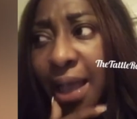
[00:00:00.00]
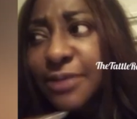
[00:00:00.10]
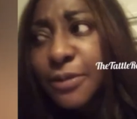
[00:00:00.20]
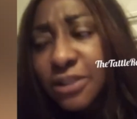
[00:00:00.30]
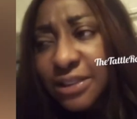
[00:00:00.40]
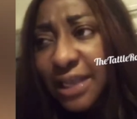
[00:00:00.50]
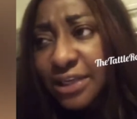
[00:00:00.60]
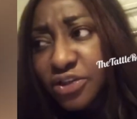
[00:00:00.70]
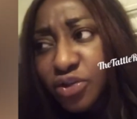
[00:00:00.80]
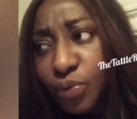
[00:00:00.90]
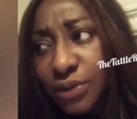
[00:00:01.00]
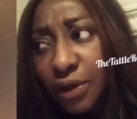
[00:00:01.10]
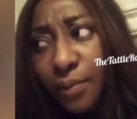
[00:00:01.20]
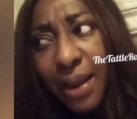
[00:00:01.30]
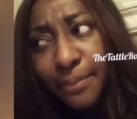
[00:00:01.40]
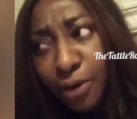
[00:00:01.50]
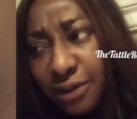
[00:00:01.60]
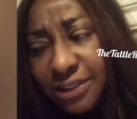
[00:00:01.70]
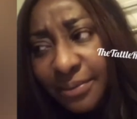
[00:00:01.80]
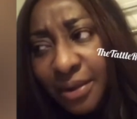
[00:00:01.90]
I spoke to this guy just two weeks ago, but I
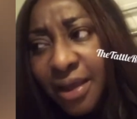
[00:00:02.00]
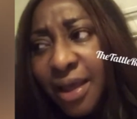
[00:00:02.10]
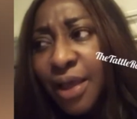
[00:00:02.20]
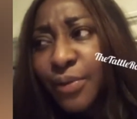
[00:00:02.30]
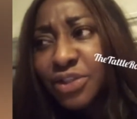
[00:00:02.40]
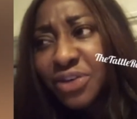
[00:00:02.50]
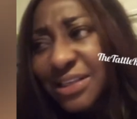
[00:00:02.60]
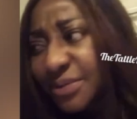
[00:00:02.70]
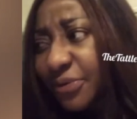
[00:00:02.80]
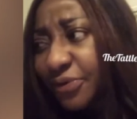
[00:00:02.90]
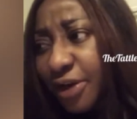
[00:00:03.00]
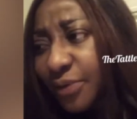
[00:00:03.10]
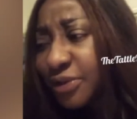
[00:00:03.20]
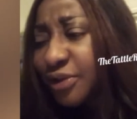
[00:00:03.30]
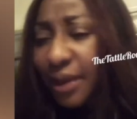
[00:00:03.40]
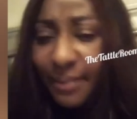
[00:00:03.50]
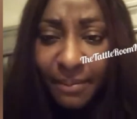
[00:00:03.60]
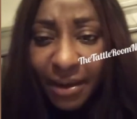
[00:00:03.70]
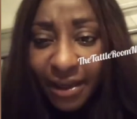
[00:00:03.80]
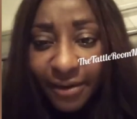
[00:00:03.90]
blocked him. He was trying to be funny, he was talking about
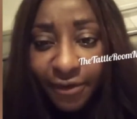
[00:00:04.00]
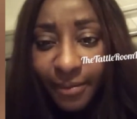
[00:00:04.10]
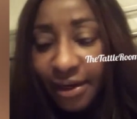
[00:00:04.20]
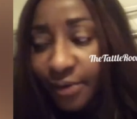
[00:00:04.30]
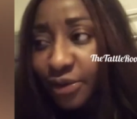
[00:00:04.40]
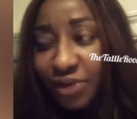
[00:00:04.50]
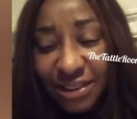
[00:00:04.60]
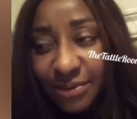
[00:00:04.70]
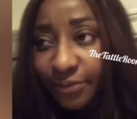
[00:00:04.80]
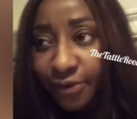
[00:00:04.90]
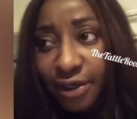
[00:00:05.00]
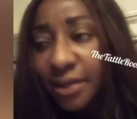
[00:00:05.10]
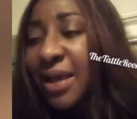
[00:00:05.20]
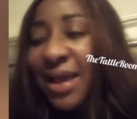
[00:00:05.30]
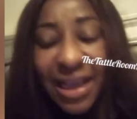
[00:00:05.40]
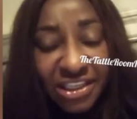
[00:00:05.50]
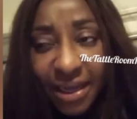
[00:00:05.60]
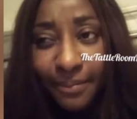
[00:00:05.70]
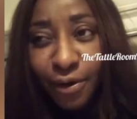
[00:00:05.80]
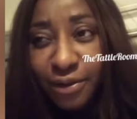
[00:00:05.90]
making a film and he was trying to be funny. I
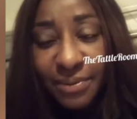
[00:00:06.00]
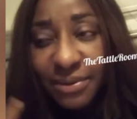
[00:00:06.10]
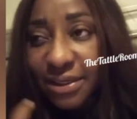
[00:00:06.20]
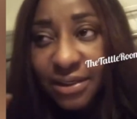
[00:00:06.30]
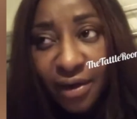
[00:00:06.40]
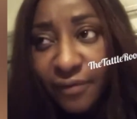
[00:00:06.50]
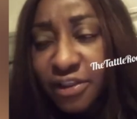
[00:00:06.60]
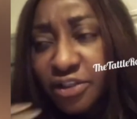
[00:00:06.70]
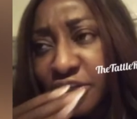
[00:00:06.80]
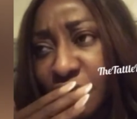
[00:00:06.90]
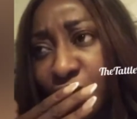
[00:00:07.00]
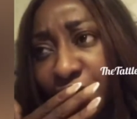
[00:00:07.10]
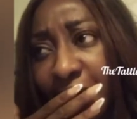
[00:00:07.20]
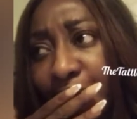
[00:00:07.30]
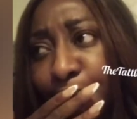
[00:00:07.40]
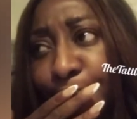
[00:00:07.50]
should have blocked him within the conversation to go far.